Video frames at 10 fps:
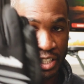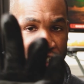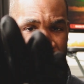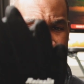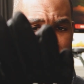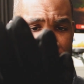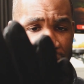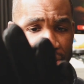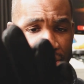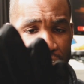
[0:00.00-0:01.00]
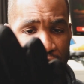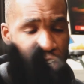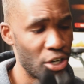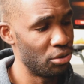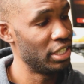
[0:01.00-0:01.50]
This other pair,
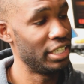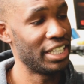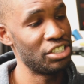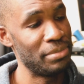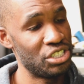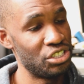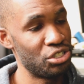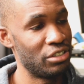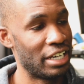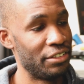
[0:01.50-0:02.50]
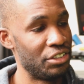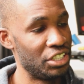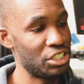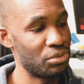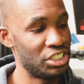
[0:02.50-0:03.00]
oh, and I should mention too,
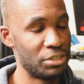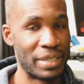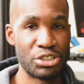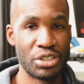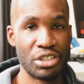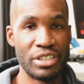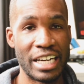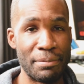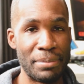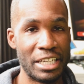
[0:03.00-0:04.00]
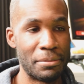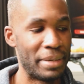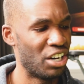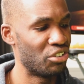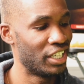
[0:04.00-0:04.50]
these ones, these Bontrager, I paid
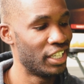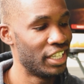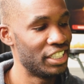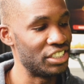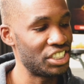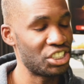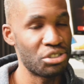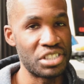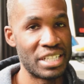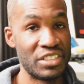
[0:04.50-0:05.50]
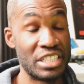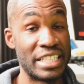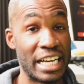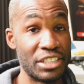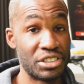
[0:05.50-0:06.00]
about $60 or
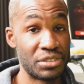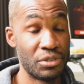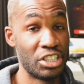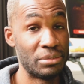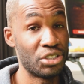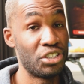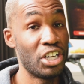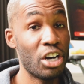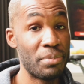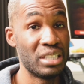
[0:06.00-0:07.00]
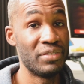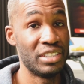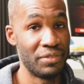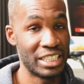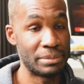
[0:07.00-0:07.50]
$70 for them. So they are a bit of an
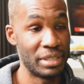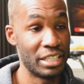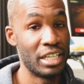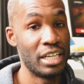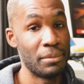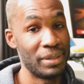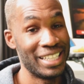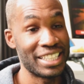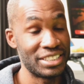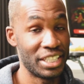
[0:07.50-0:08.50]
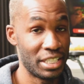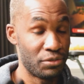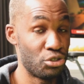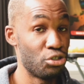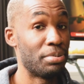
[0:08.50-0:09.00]
investment, but like I said, if
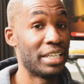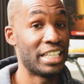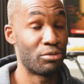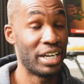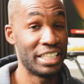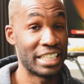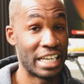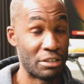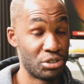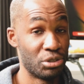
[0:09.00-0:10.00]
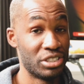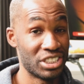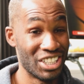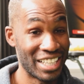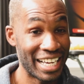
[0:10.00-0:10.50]
you do plan on riding outdoors
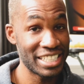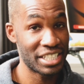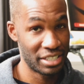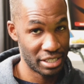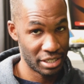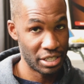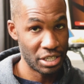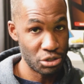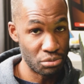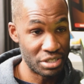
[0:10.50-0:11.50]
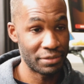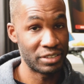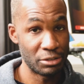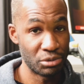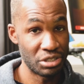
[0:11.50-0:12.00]
a lot, you
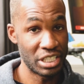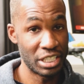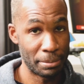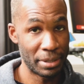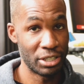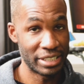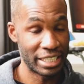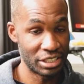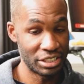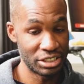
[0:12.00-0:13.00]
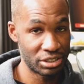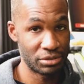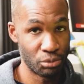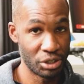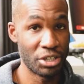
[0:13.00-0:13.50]
definitely will need a pair like these.
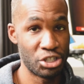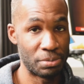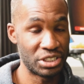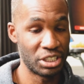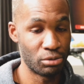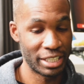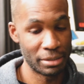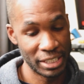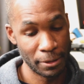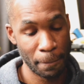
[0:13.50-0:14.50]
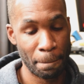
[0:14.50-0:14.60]
100% recommend.